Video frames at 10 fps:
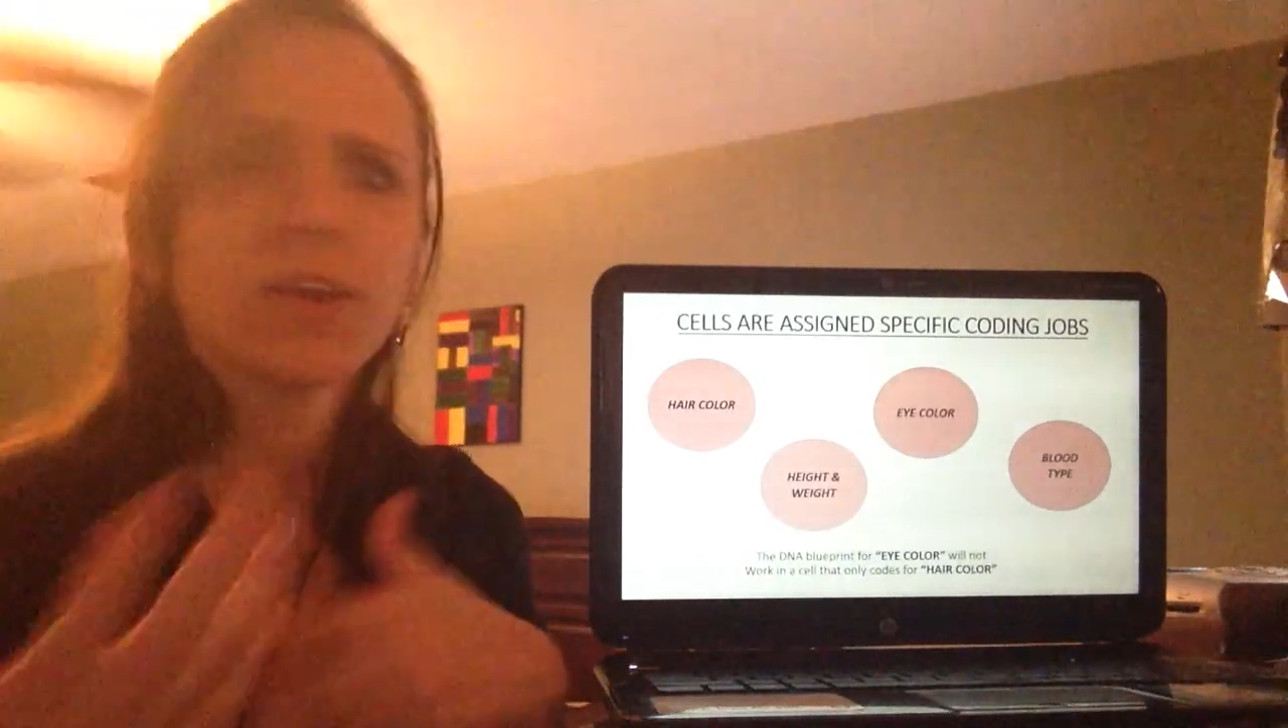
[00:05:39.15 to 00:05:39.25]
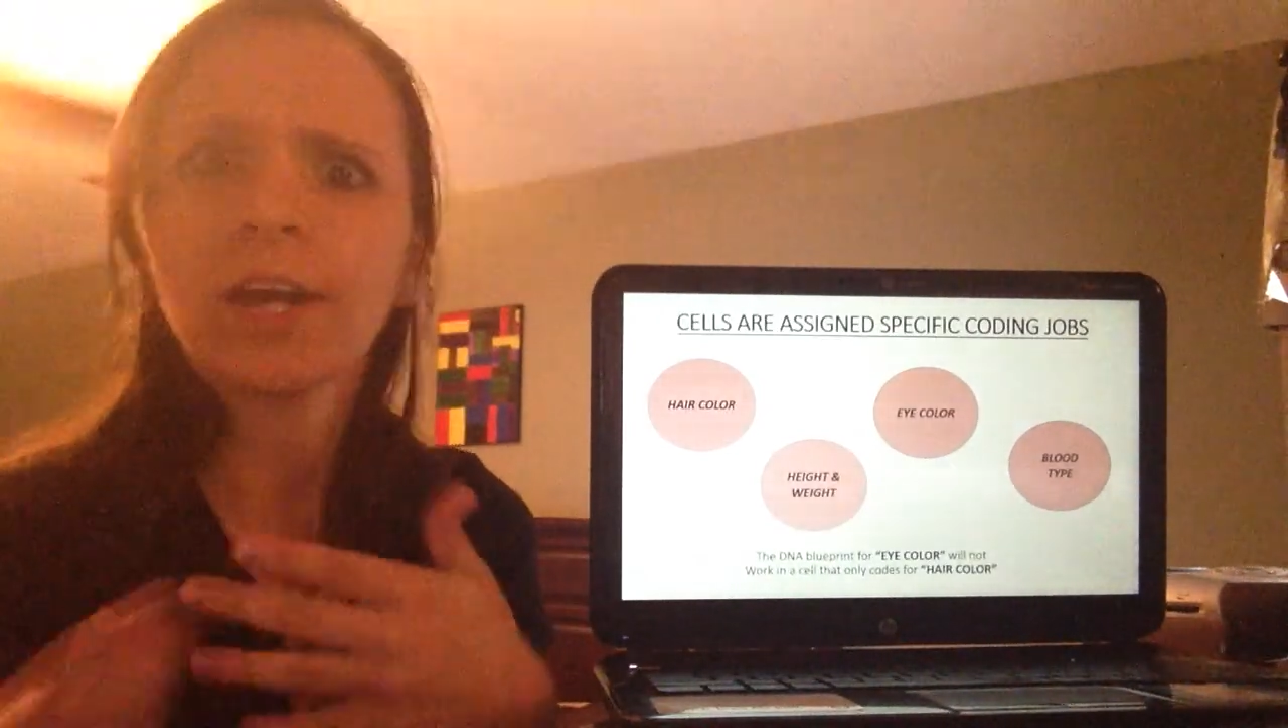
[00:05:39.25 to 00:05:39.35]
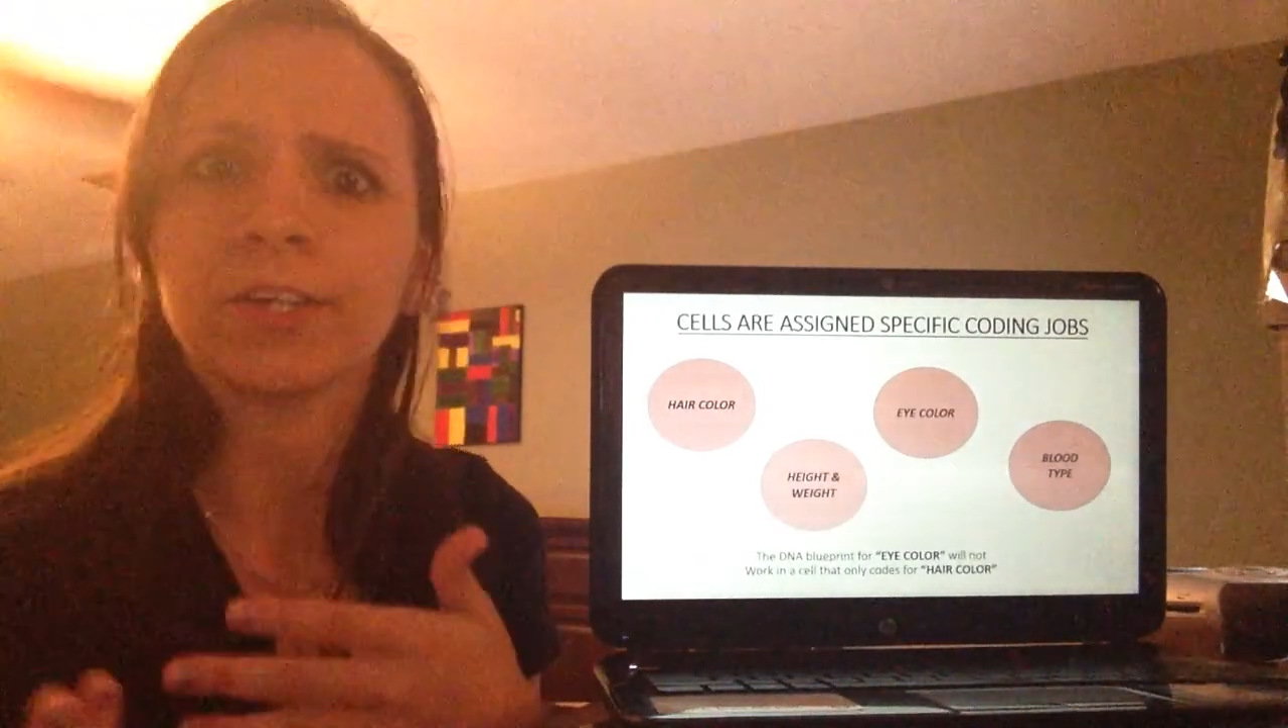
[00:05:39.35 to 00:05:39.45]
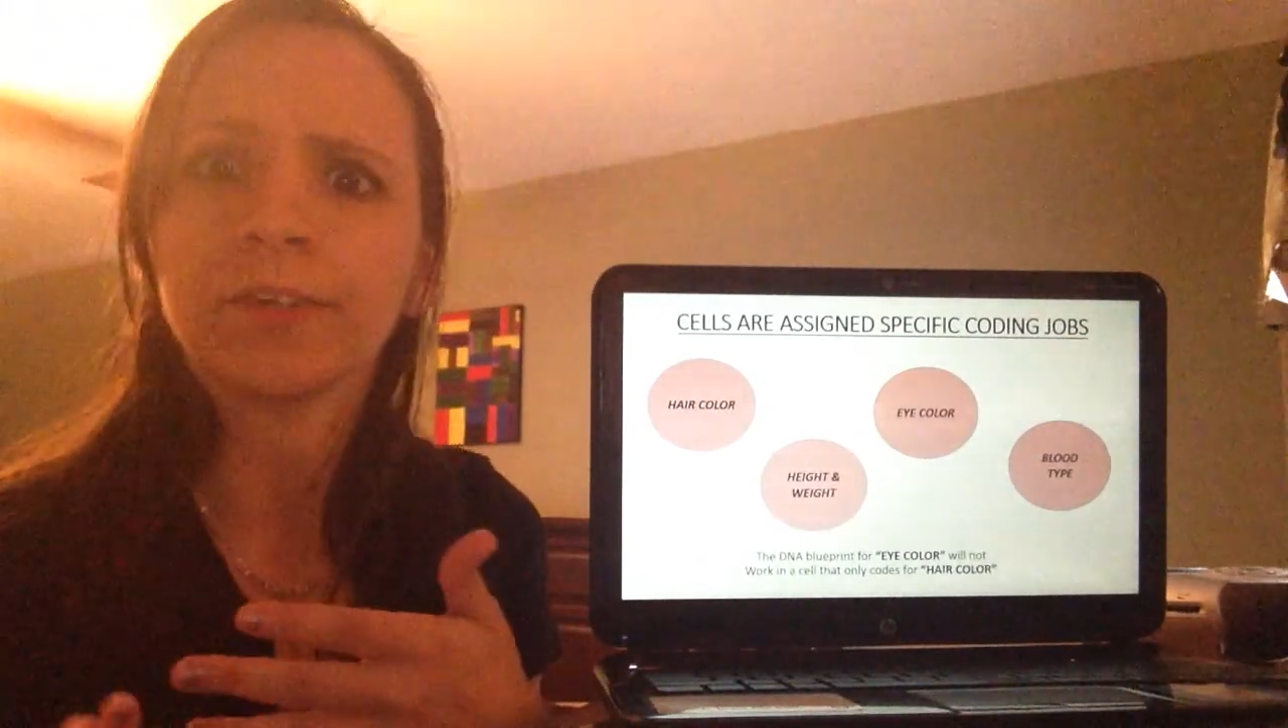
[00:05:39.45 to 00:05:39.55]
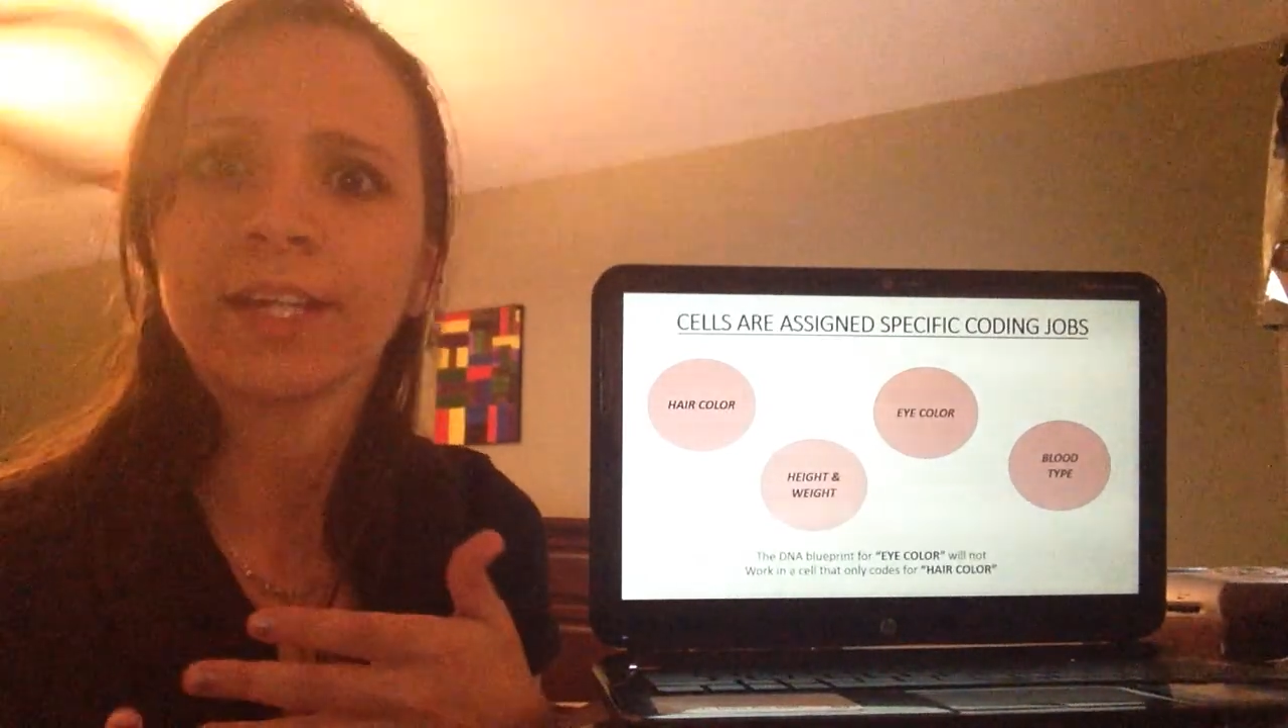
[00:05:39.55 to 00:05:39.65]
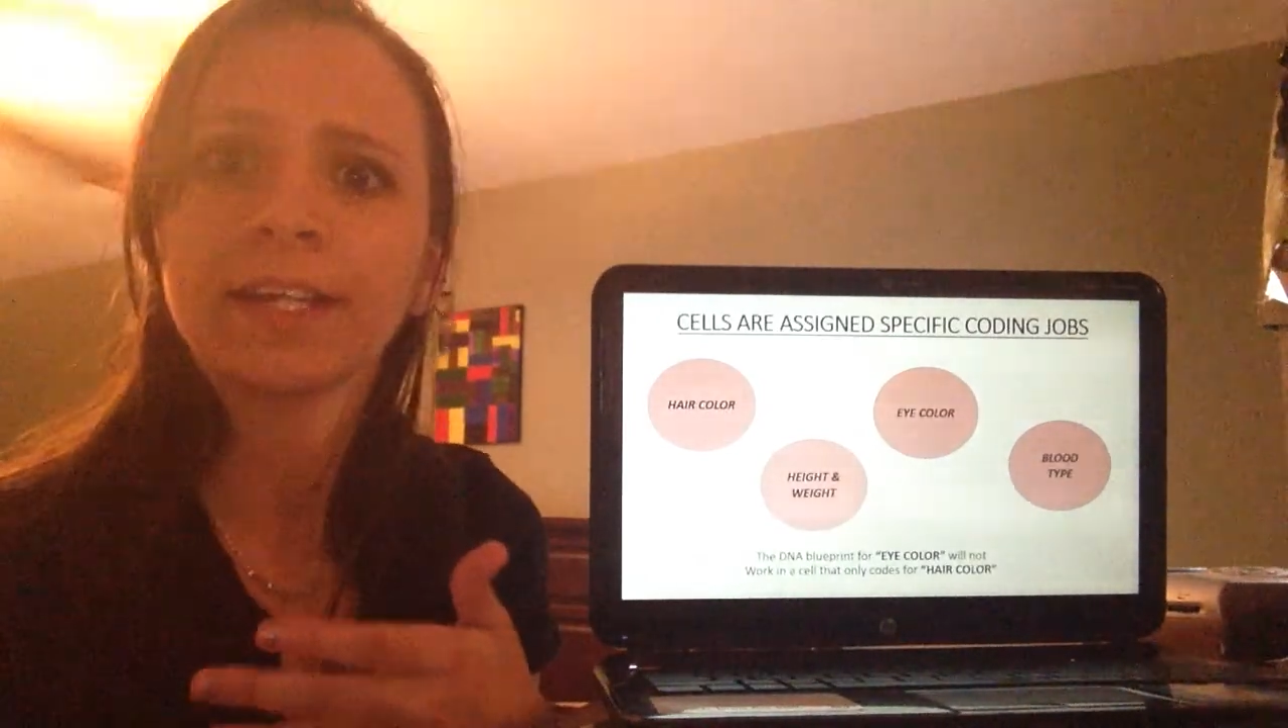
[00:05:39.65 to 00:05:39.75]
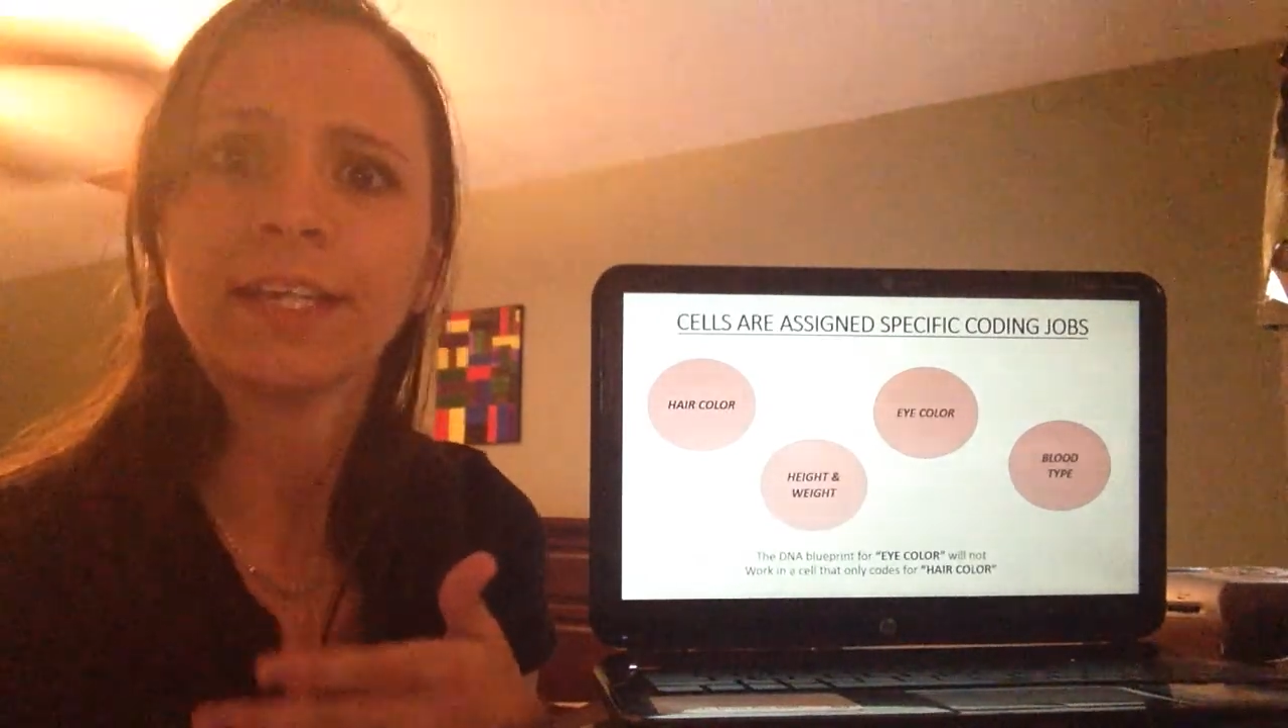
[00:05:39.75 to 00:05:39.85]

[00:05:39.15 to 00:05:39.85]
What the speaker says: coloring